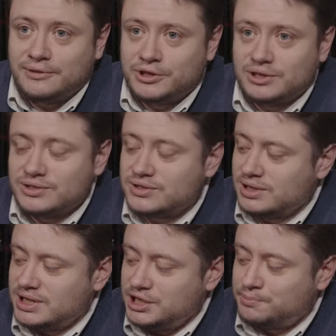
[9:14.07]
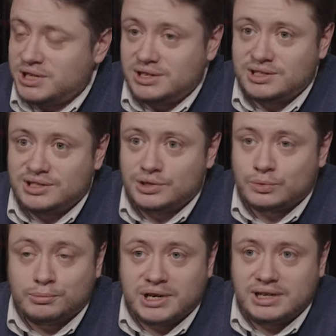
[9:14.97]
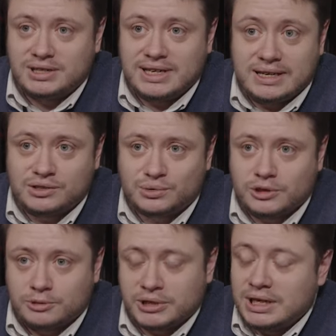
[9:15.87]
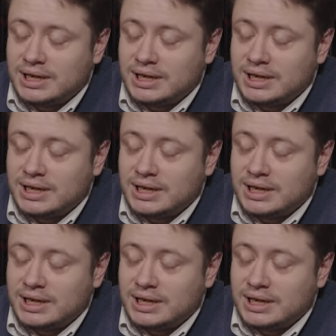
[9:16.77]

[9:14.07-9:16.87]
evidence that these pieces were made in Antwerp.